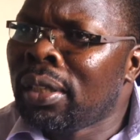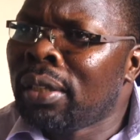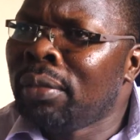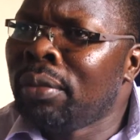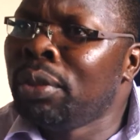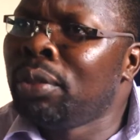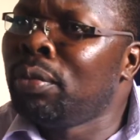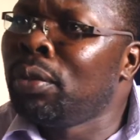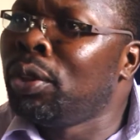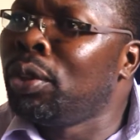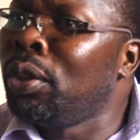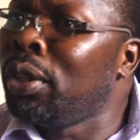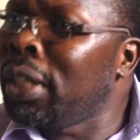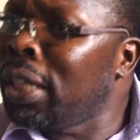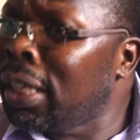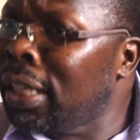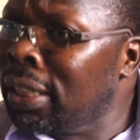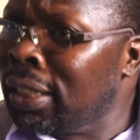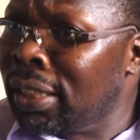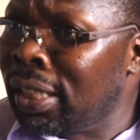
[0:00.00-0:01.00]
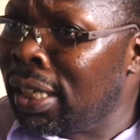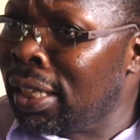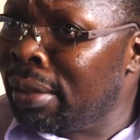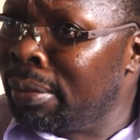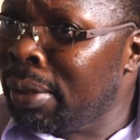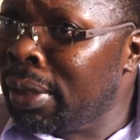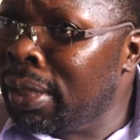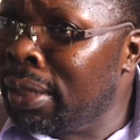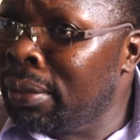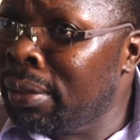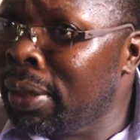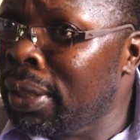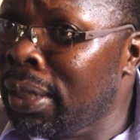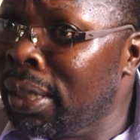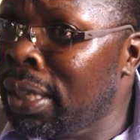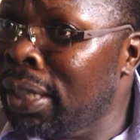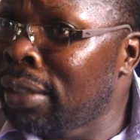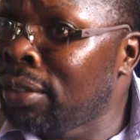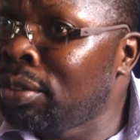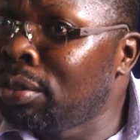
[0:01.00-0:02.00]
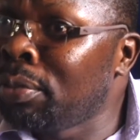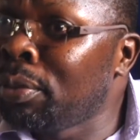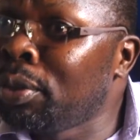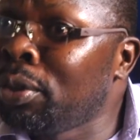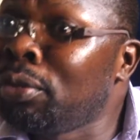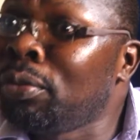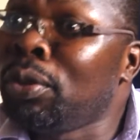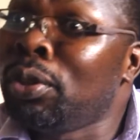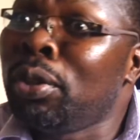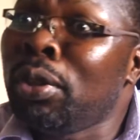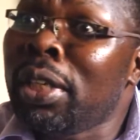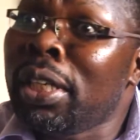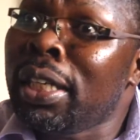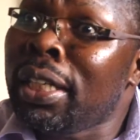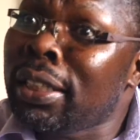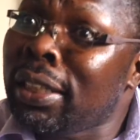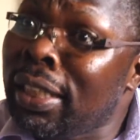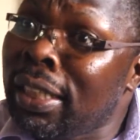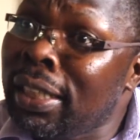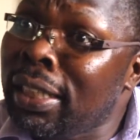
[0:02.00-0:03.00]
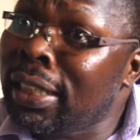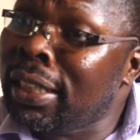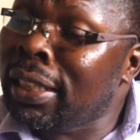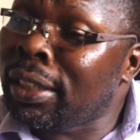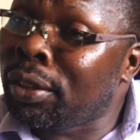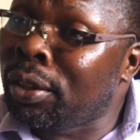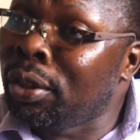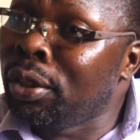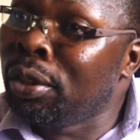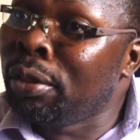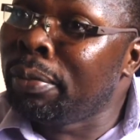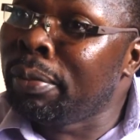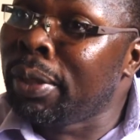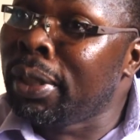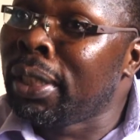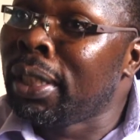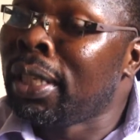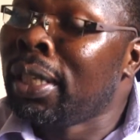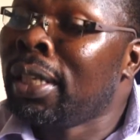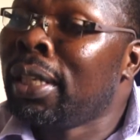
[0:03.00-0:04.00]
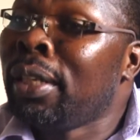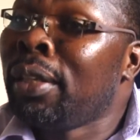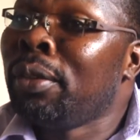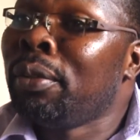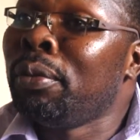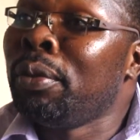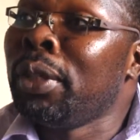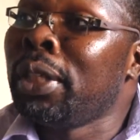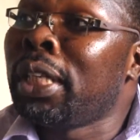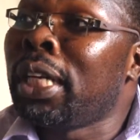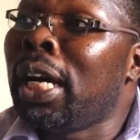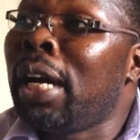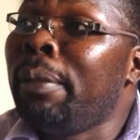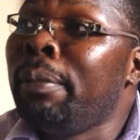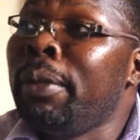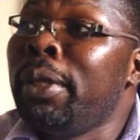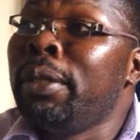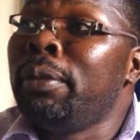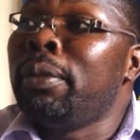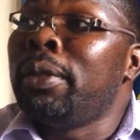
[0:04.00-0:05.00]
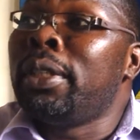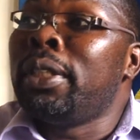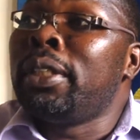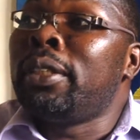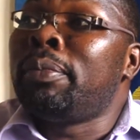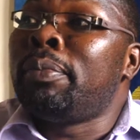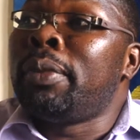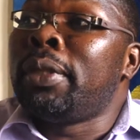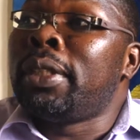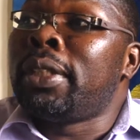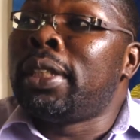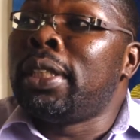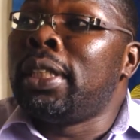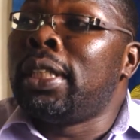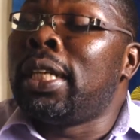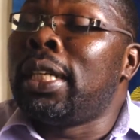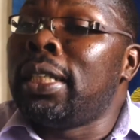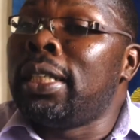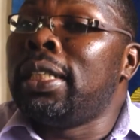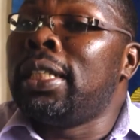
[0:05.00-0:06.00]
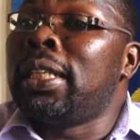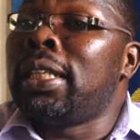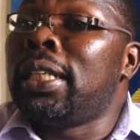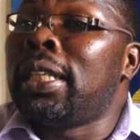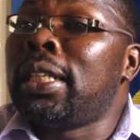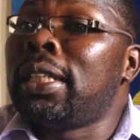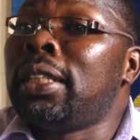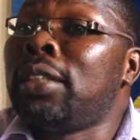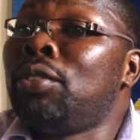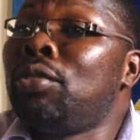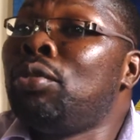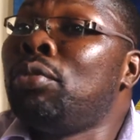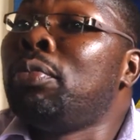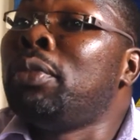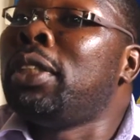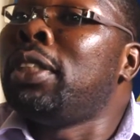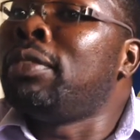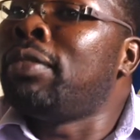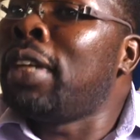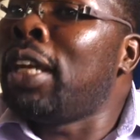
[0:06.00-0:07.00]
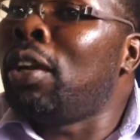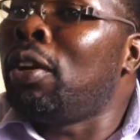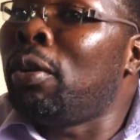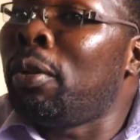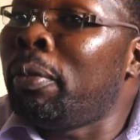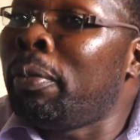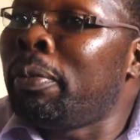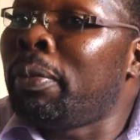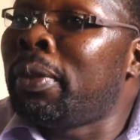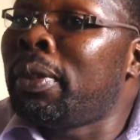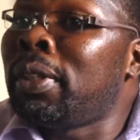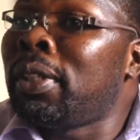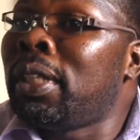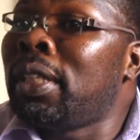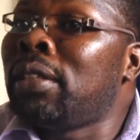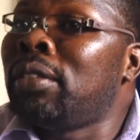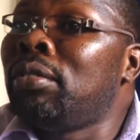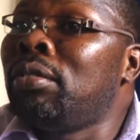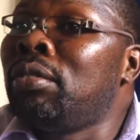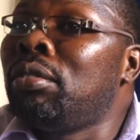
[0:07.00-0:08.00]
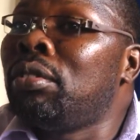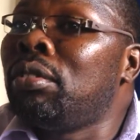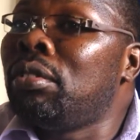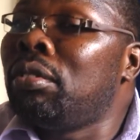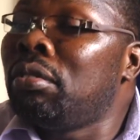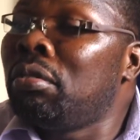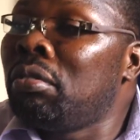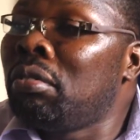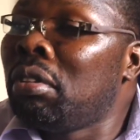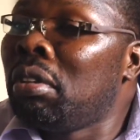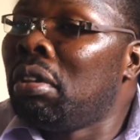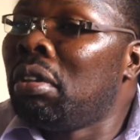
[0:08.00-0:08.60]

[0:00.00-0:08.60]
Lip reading: which we don't understand, by the way. And so because we don't understand that economy, we come in with this pristine idea that it should be developed, that, you know,